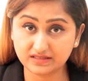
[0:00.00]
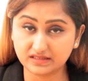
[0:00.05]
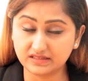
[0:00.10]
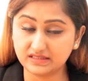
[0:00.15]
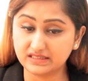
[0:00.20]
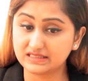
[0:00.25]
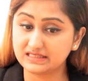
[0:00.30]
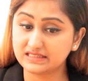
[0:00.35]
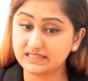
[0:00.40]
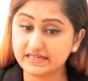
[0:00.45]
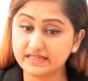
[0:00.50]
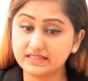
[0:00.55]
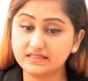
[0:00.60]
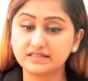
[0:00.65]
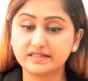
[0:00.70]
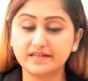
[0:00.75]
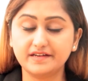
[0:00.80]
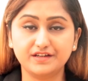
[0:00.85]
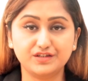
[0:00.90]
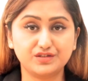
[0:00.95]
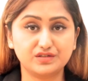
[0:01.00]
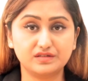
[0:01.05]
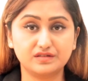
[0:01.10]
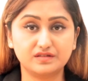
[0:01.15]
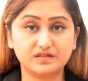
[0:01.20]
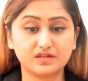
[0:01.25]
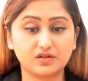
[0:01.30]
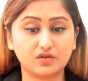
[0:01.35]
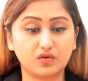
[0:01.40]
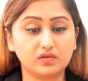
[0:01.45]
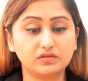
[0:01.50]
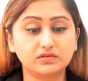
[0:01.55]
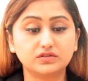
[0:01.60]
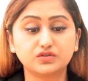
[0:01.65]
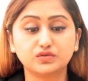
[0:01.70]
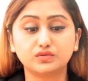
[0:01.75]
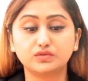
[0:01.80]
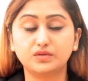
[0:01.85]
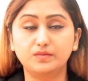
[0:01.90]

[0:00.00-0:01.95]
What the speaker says: and their sales agents are also